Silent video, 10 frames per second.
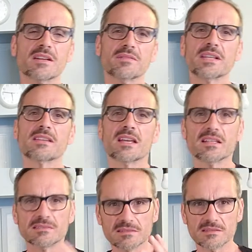stuff like
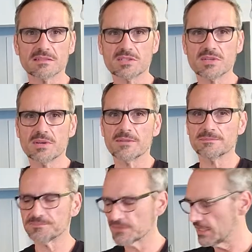that, to it.
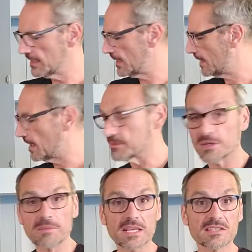And then I'm
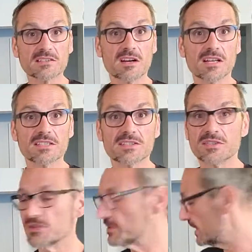going to make a
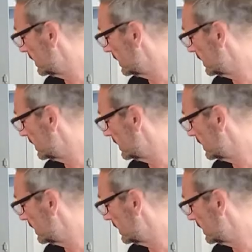sauce using